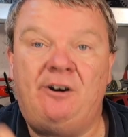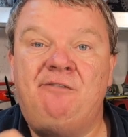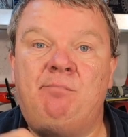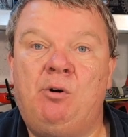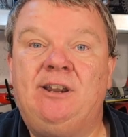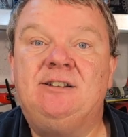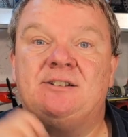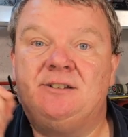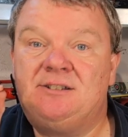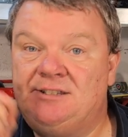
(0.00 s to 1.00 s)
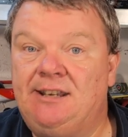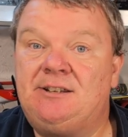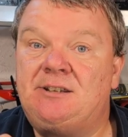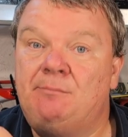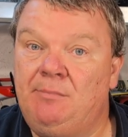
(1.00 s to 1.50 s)

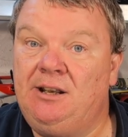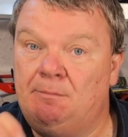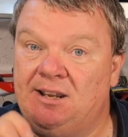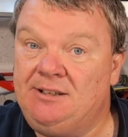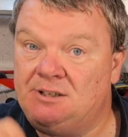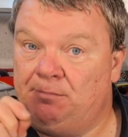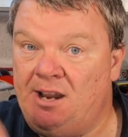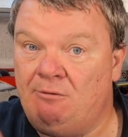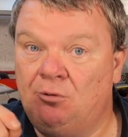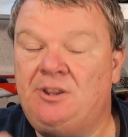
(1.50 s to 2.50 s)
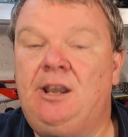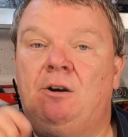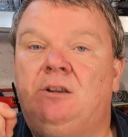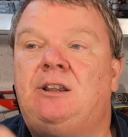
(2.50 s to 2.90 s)
5.6mm barrel, the